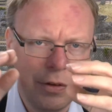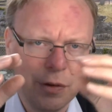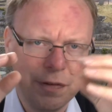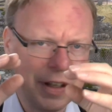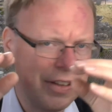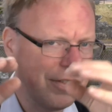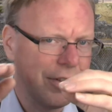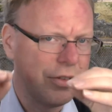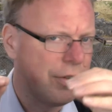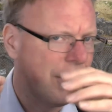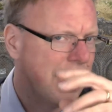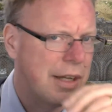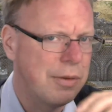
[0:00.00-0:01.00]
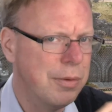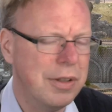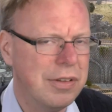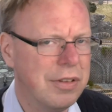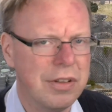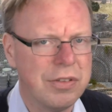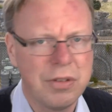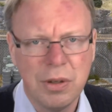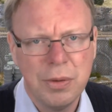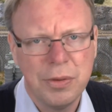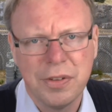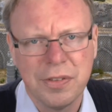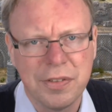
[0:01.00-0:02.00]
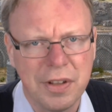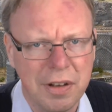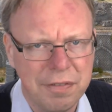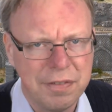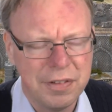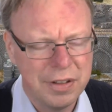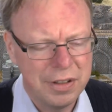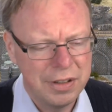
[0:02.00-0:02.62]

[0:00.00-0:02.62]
to fix the track with the screws and stuff.